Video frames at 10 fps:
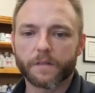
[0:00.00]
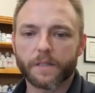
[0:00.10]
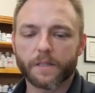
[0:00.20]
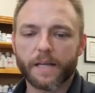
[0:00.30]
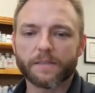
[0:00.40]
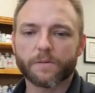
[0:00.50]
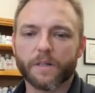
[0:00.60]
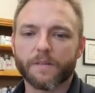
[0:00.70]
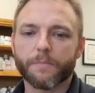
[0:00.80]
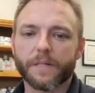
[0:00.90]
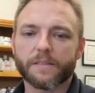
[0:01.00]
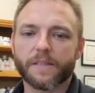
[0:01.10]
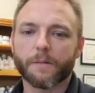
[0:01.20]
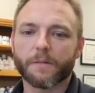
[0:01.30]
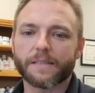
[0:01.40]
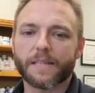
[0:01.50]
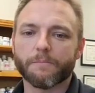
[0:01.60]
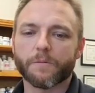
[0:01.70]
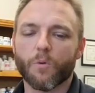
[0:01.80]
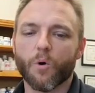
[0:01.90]
the last one, penicillin, a lot of
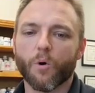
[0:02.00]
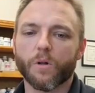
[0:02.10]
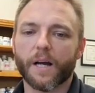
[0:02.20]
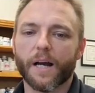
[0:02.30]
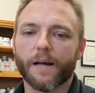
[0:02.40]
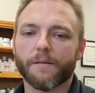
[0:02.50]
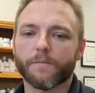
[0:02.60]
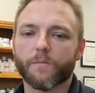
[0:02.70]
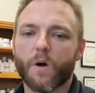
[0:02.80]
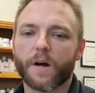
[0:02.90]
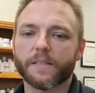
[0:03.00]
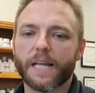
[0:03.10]
times mold, water